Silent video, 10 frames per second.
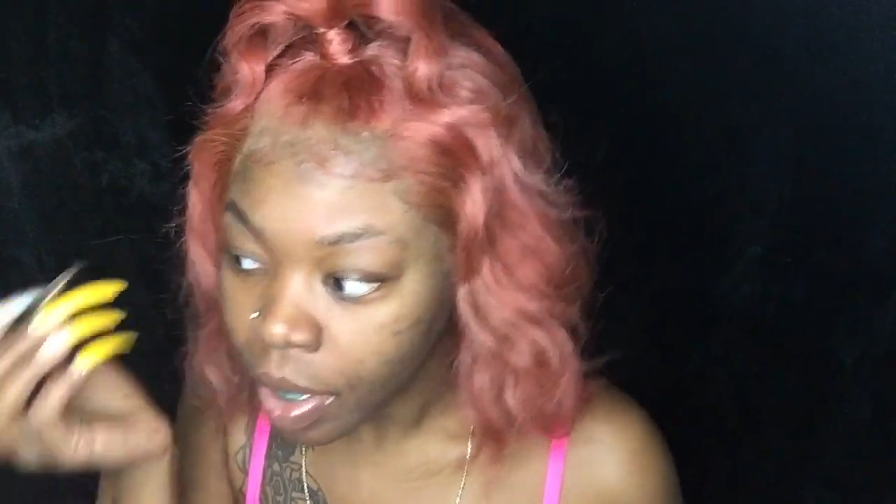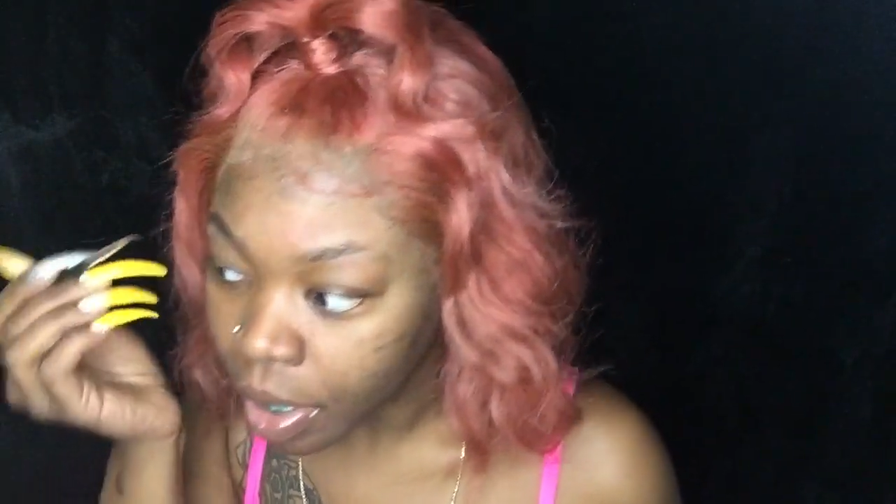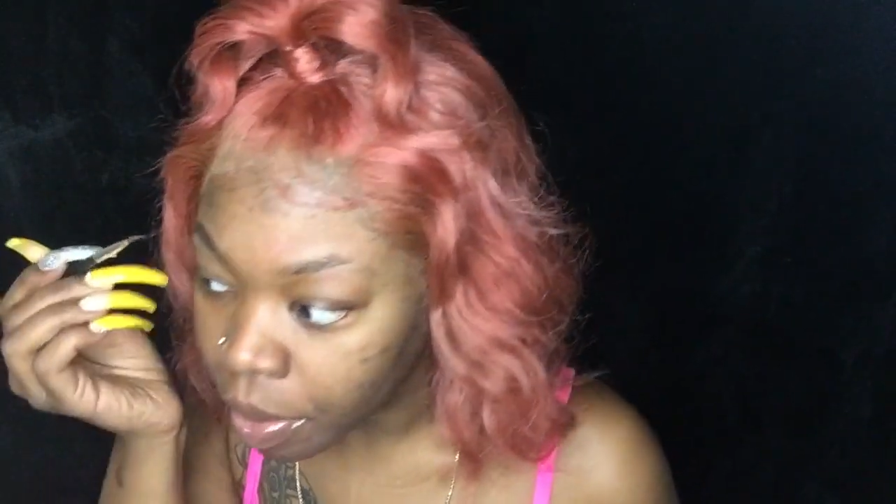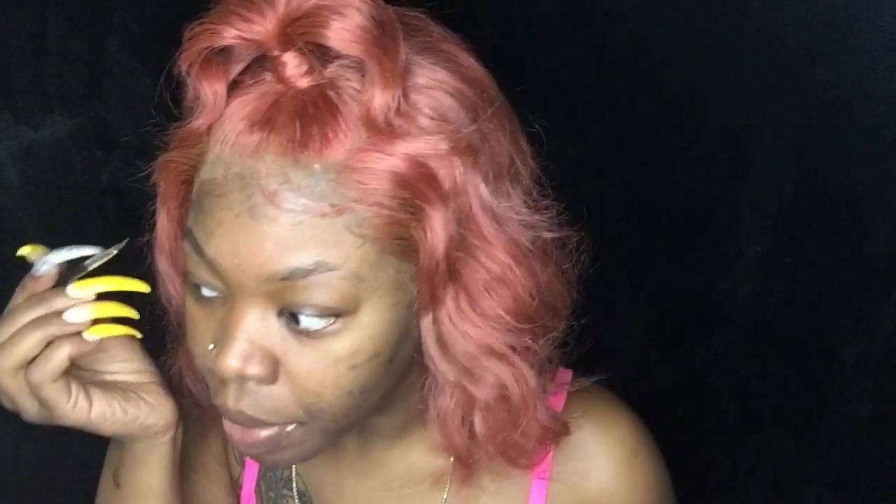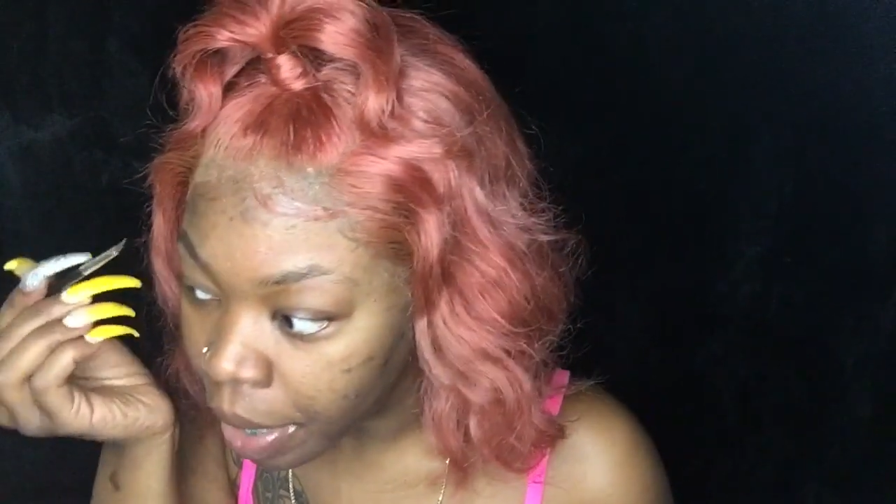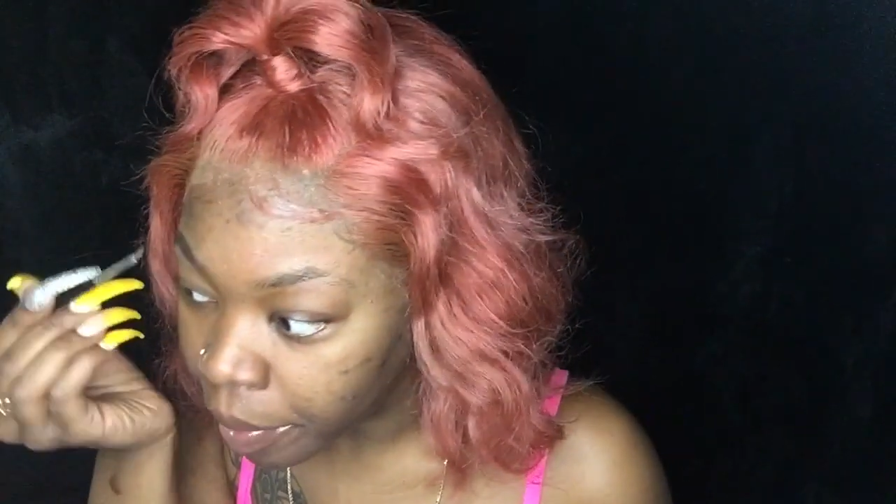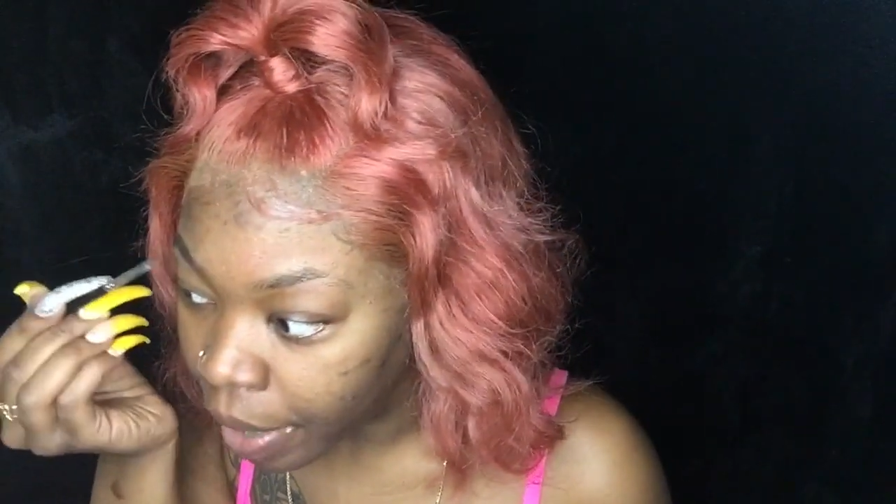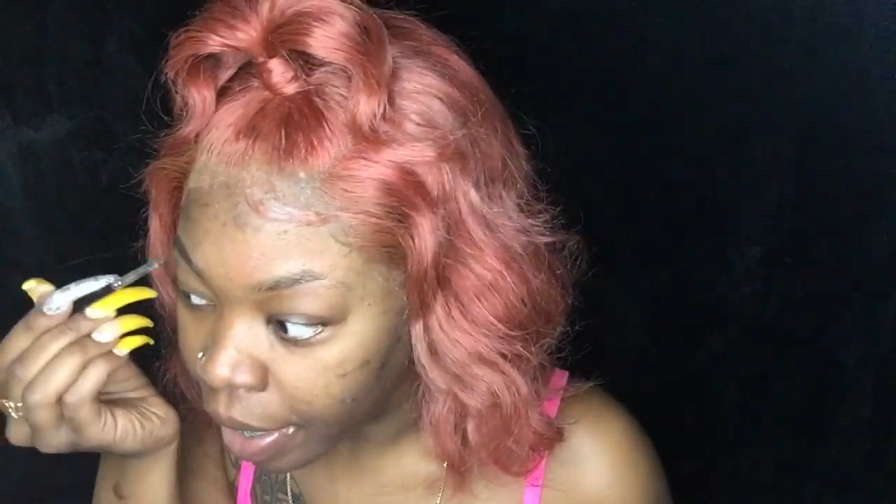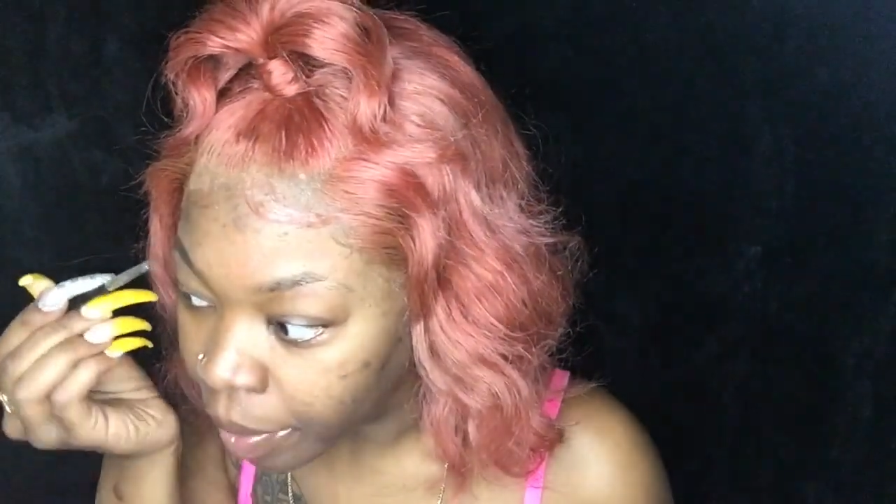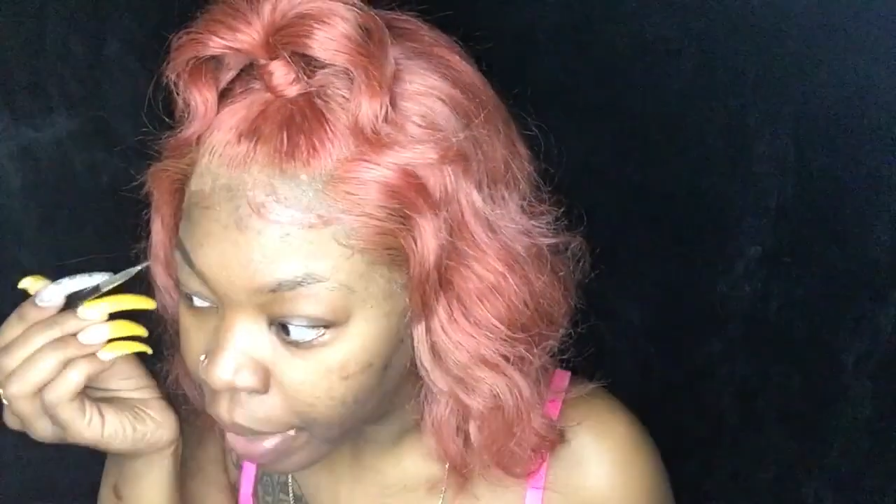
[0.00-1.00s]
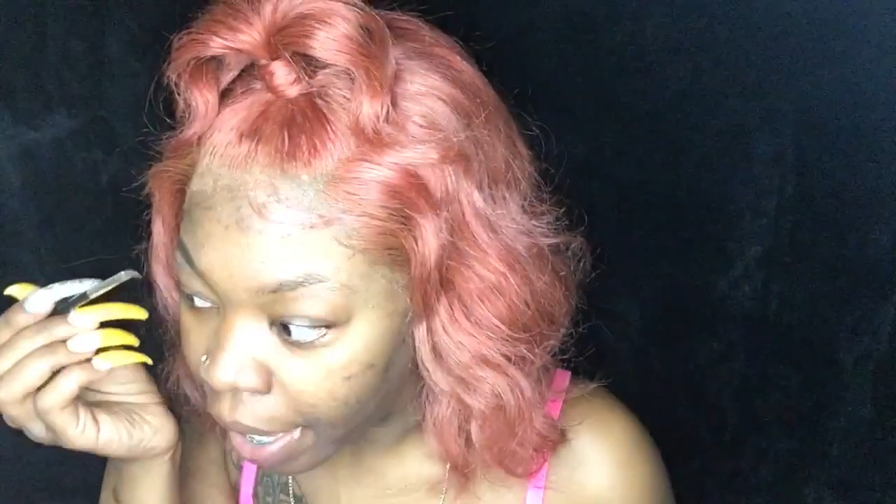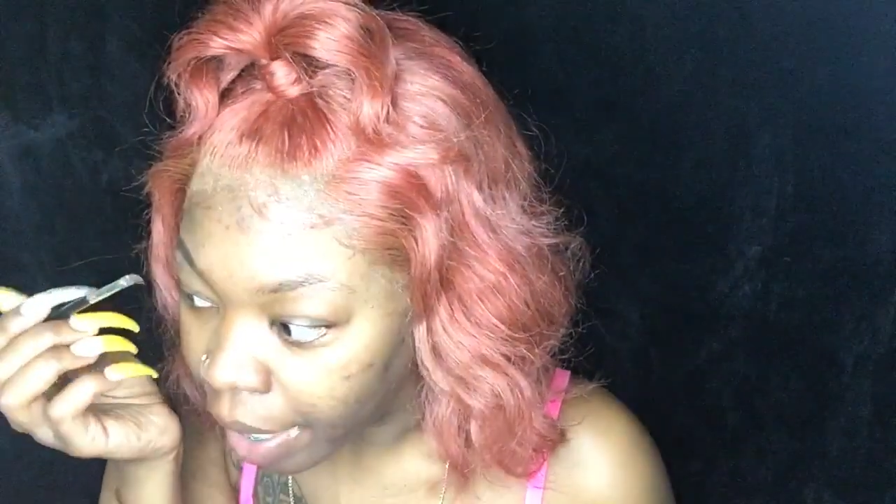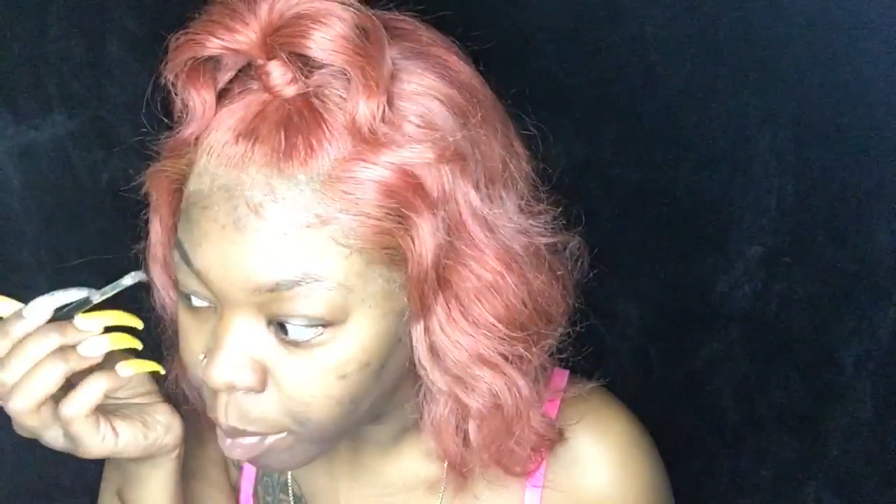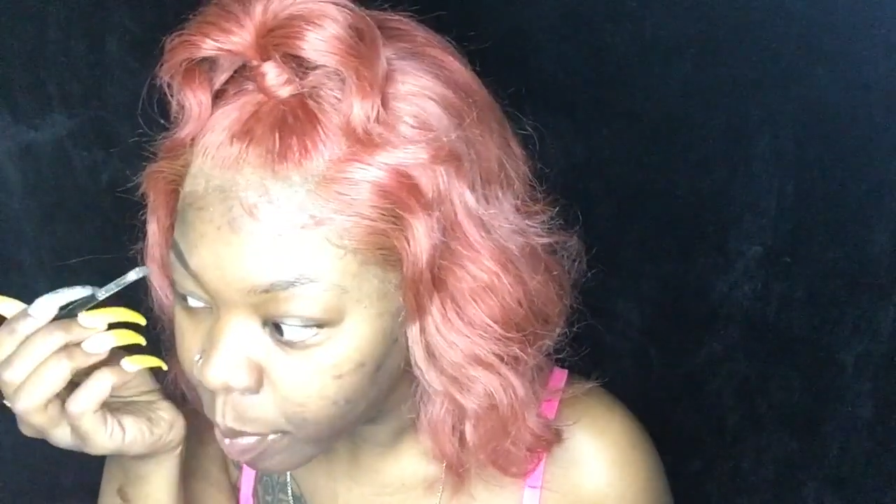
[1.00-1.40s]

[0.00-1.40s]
you know that, okay,